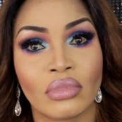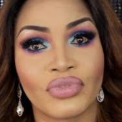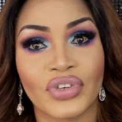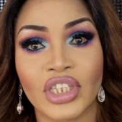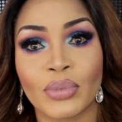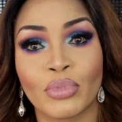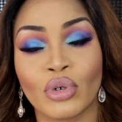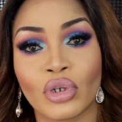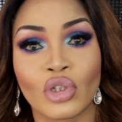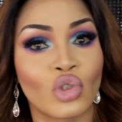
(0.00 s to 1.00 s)

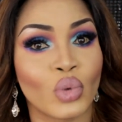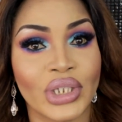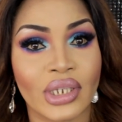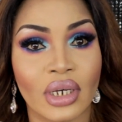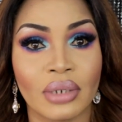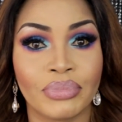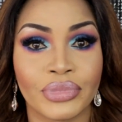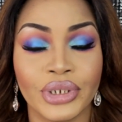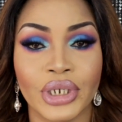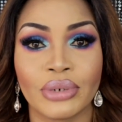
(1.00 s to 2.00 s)
Facebook, Twitter,
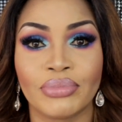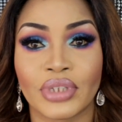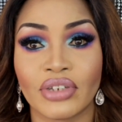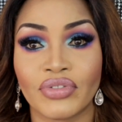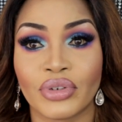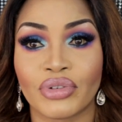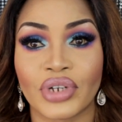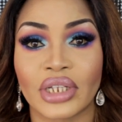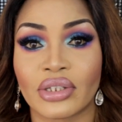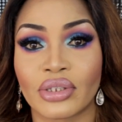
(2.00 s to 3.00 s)
you know, if you
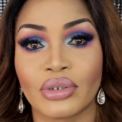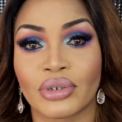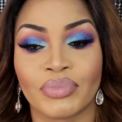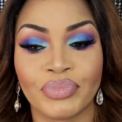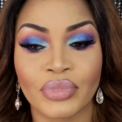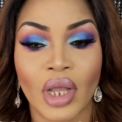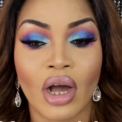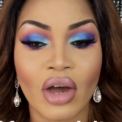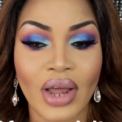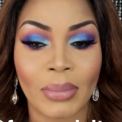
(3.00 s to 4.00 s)
create this look.
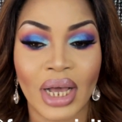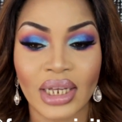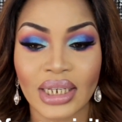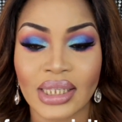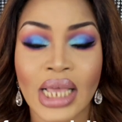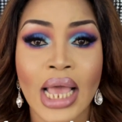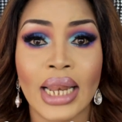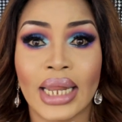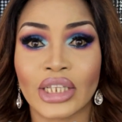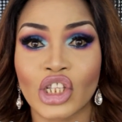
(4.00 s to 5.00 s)
Alright, my honeys,
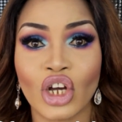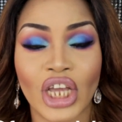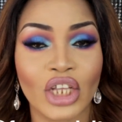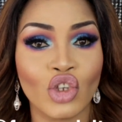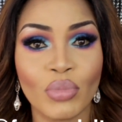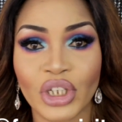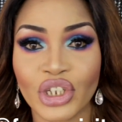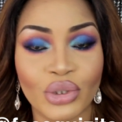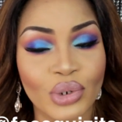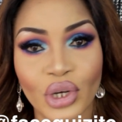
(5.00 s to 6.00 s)
let's not get too much
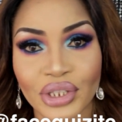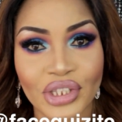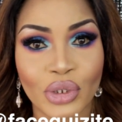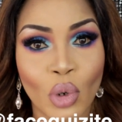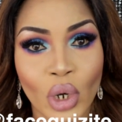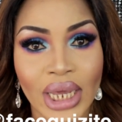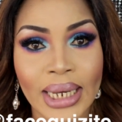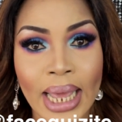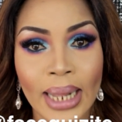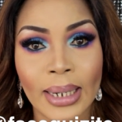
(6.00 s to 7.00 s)
into all this talking.